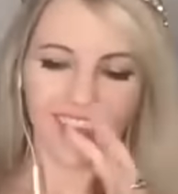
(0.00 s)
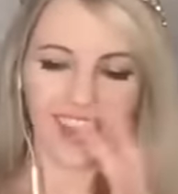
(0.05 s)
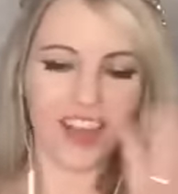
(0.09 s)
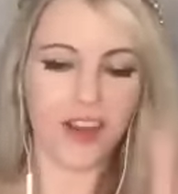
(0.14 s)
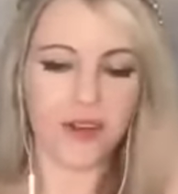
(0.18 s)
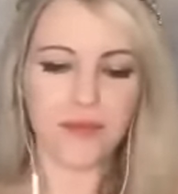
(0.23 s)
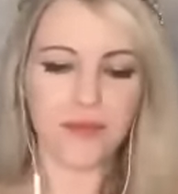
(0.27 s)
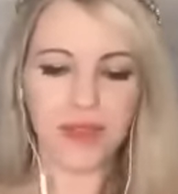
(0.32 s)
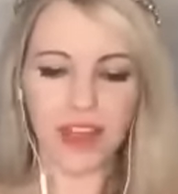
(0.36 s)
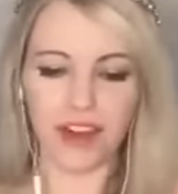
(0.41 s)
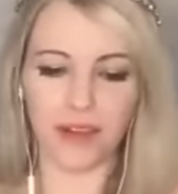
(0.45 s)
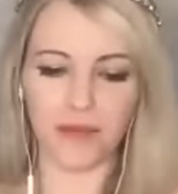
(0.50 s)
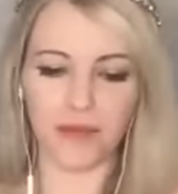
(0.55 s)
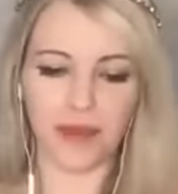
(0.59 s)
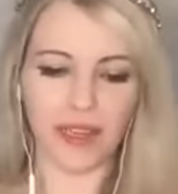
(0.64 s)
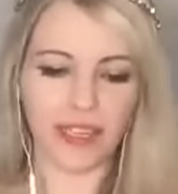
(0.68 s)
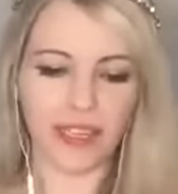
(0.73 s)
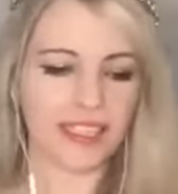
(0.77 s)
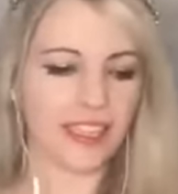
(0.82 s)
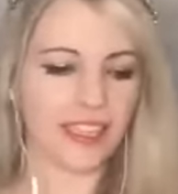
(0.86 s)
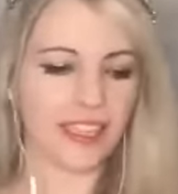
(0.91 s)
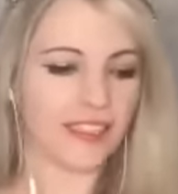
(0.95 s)
I hope that all
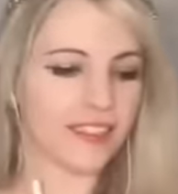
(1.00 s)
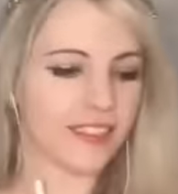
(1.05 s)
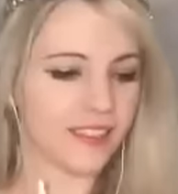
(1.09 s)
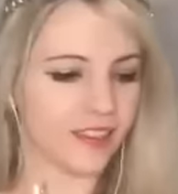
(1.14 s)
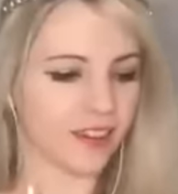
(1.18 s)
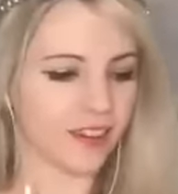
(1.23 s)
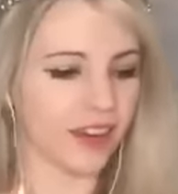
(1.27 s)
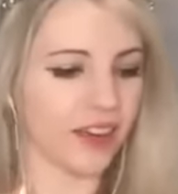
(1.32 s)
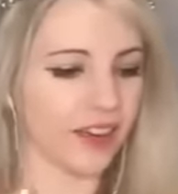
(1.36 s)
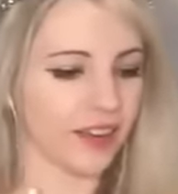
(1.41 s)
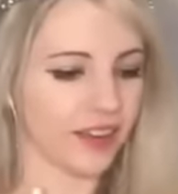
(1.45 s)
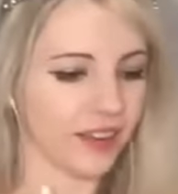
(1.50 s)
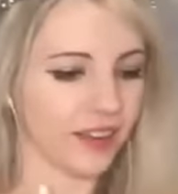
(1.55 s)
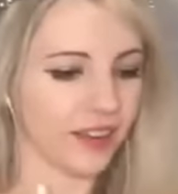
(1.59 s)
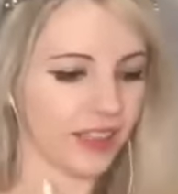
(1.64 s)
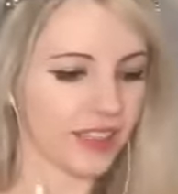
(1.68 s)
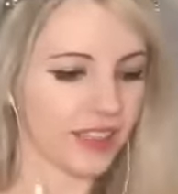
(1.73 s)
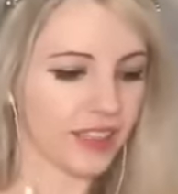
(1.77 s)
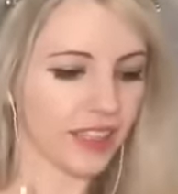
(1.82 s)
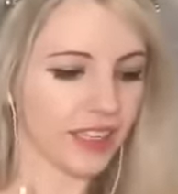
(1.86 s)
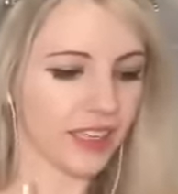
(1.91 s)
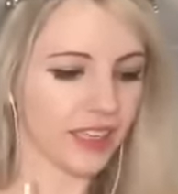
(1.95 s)
made sense. Okay,
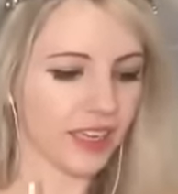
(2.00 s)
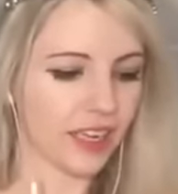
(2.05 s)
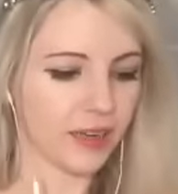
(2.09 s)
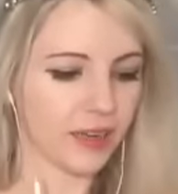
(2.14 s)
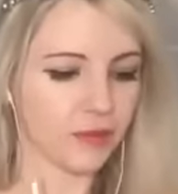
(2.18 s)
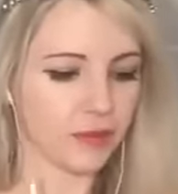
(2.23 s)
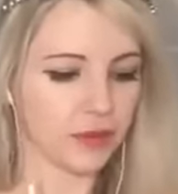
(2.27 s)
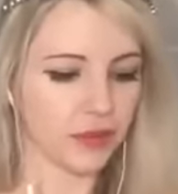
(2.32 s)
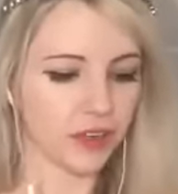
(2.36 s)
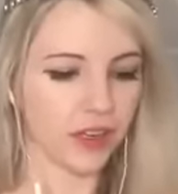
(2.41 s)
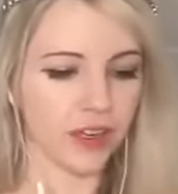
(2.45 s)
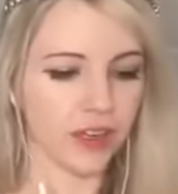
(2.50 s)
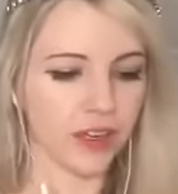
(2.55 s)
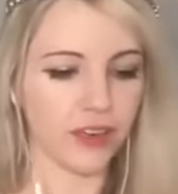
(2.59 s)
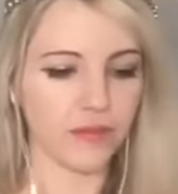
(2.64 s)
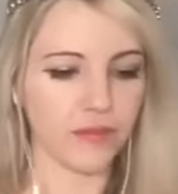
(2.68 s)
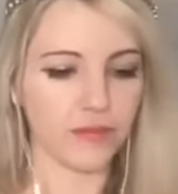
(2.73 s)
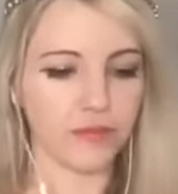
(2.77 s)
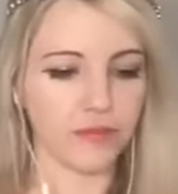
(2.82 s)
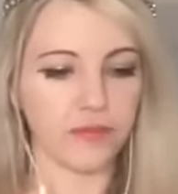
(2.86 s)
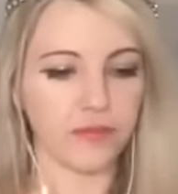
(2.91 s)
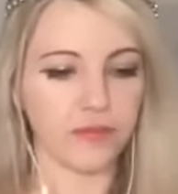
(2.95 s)
let's get an animal card.